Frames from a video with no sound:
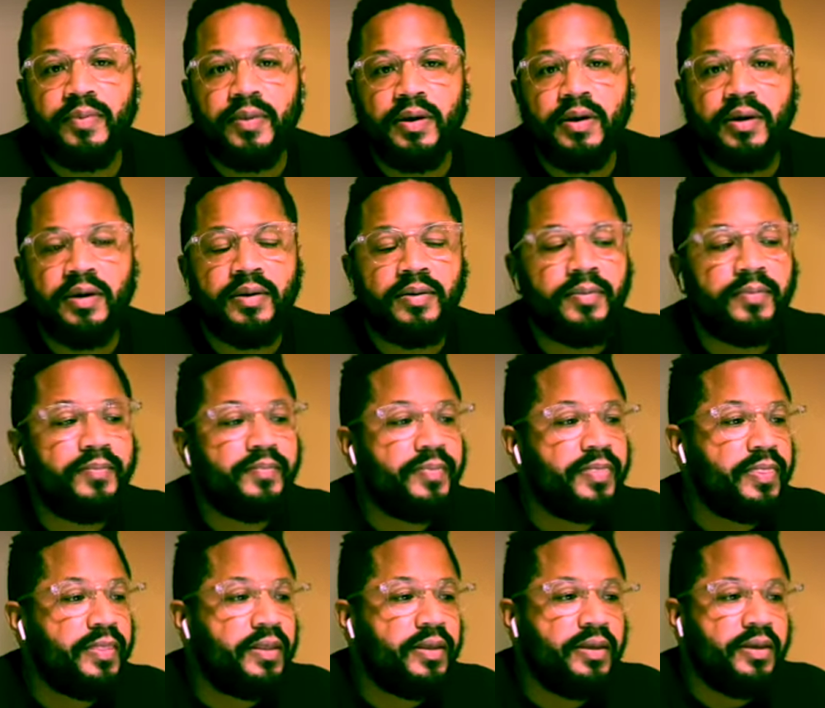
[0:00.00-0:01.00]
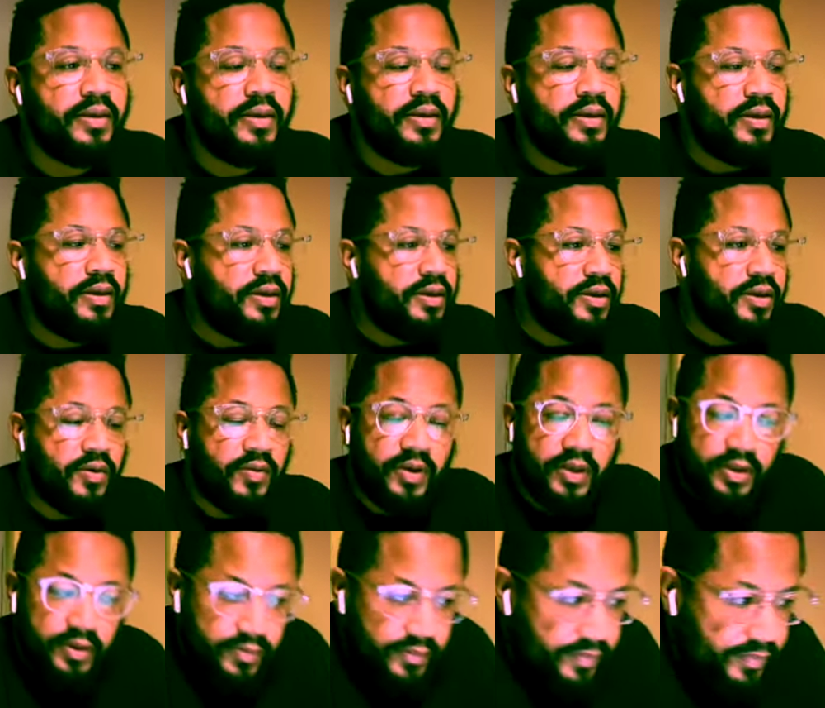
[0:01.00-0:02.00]
Um, you know,
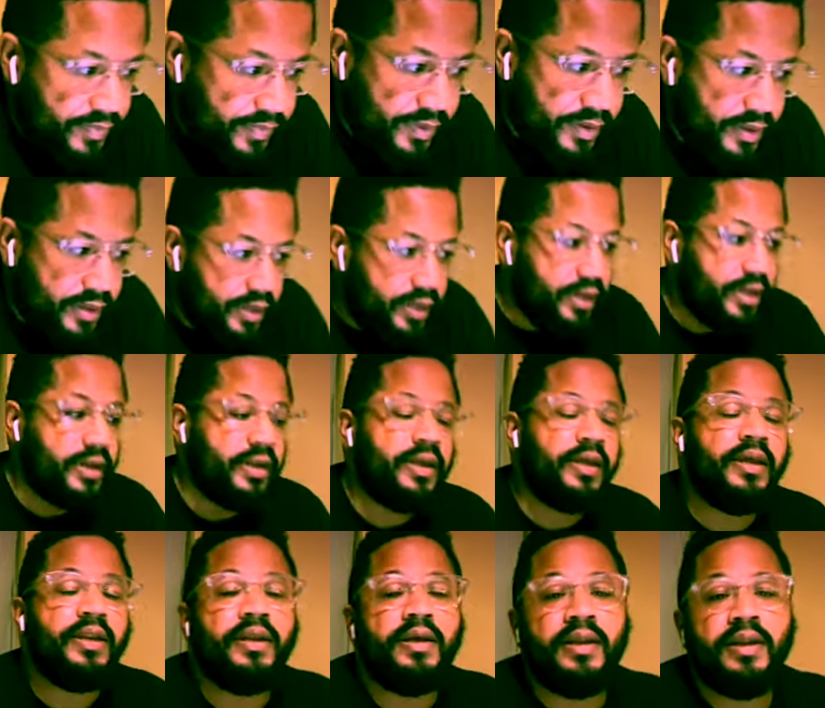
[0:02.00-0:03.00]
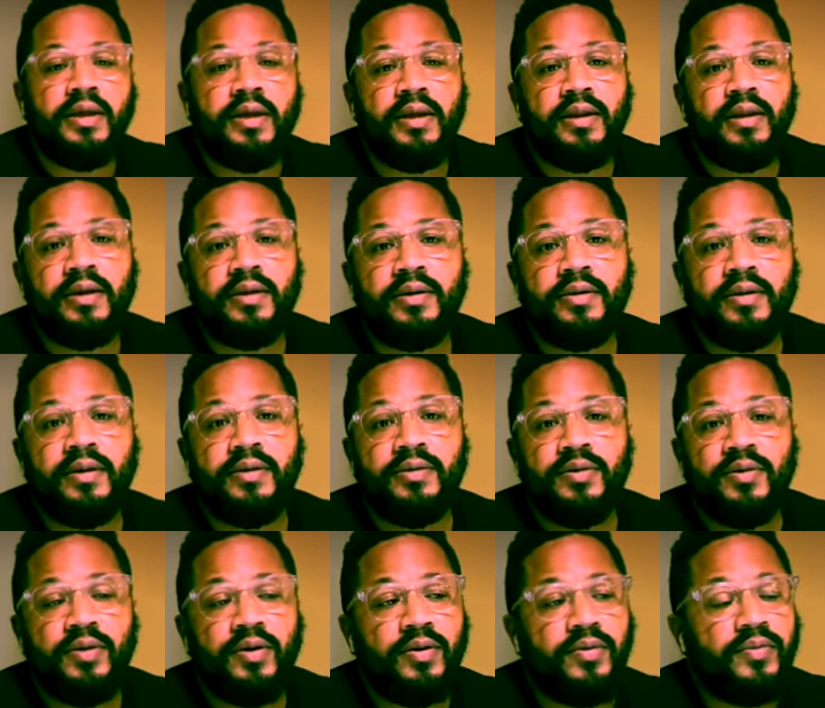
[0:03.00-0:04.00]
and and and and, and it, it,
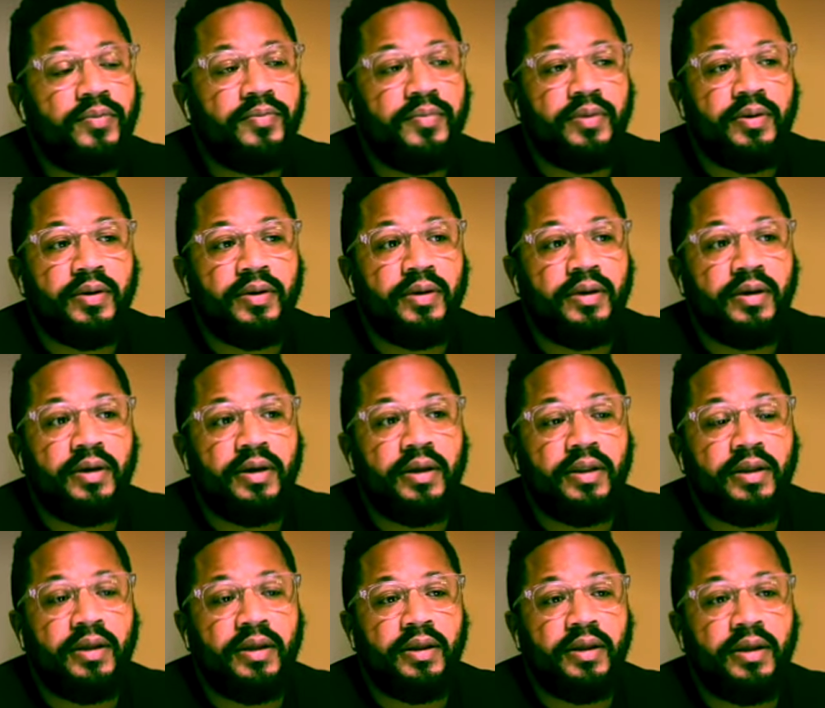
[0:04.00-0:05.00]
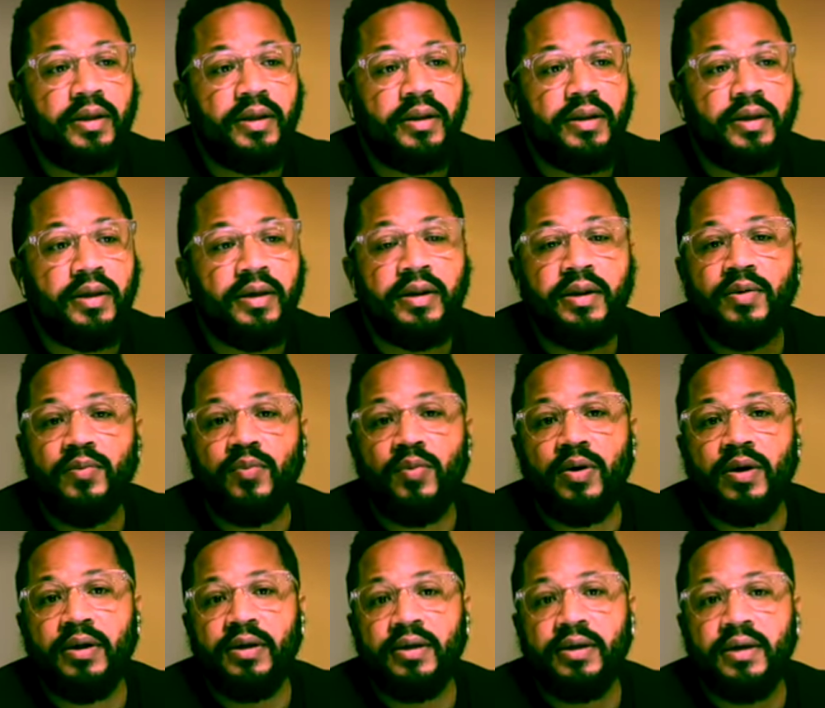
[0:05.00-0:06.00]
you know, and and
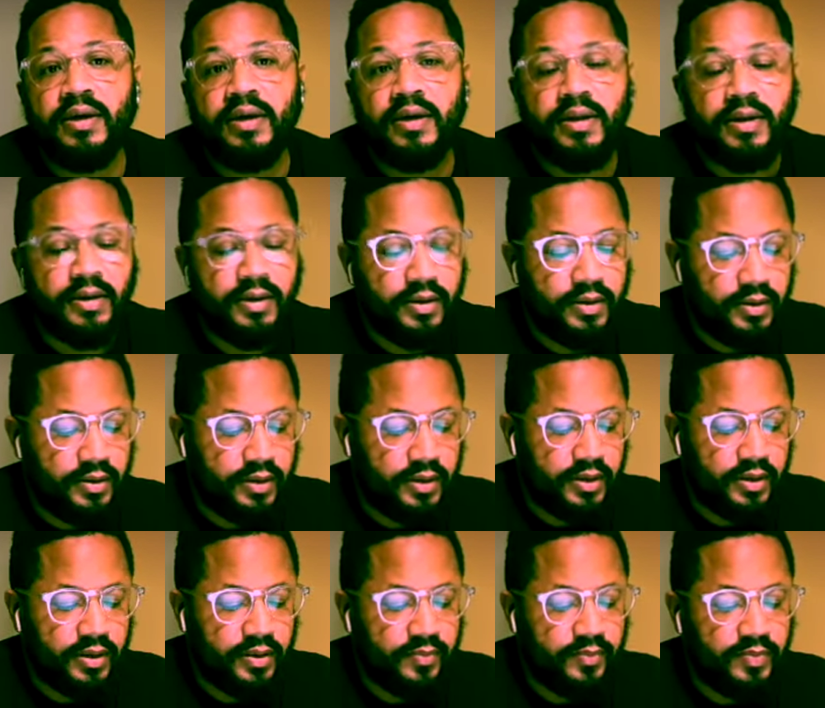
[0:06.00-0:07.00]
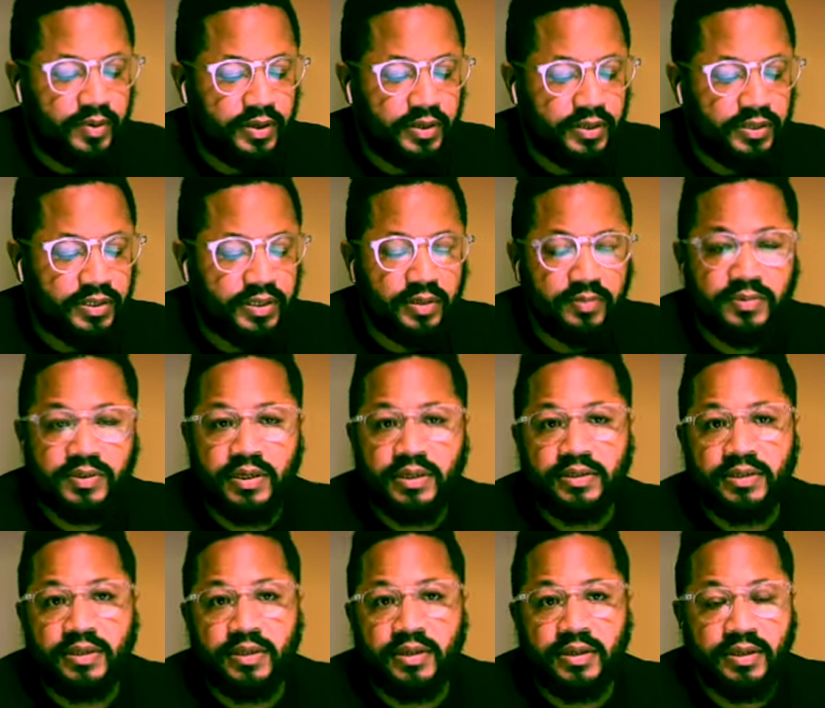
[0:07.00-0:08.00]
anyone can uh, be
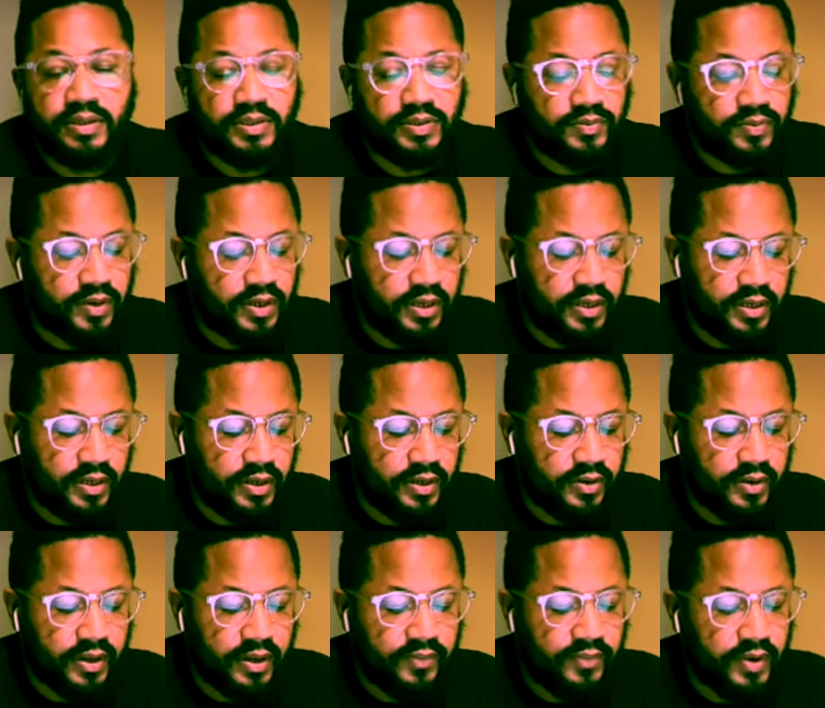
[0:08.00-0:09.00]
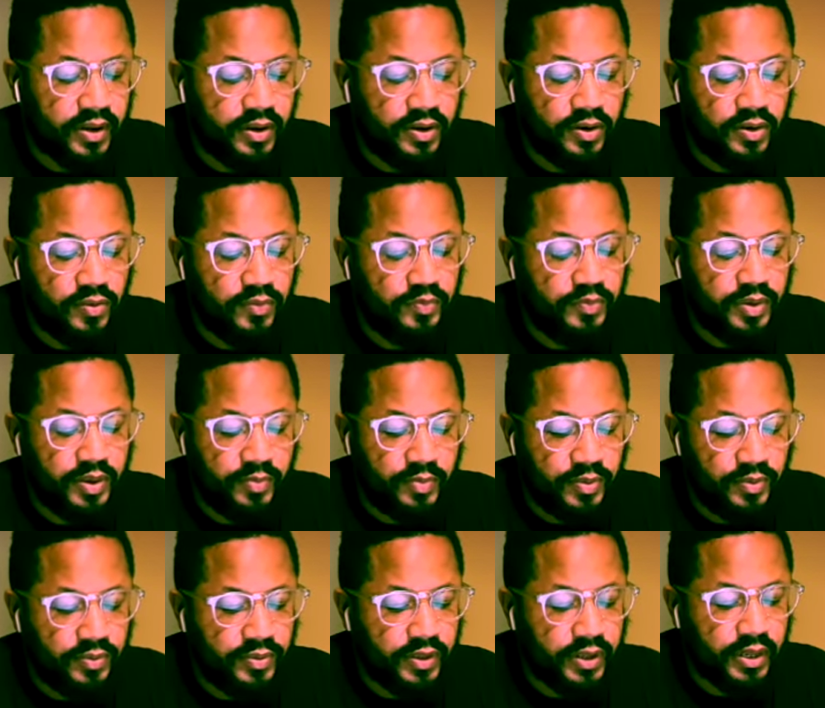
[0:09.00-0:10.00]
subject to this, right? Uh, I, I, know
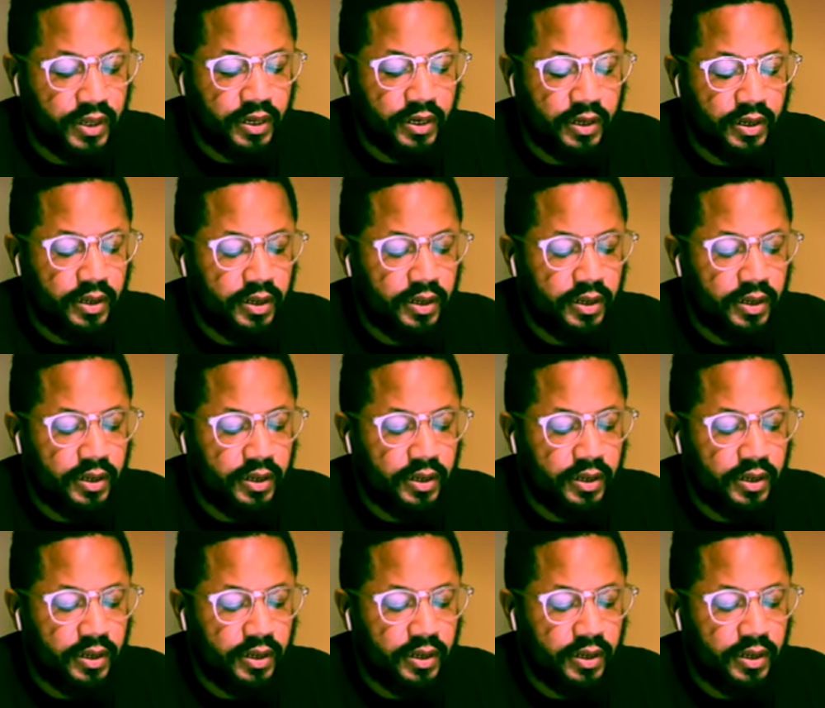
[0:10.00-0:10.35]
people that.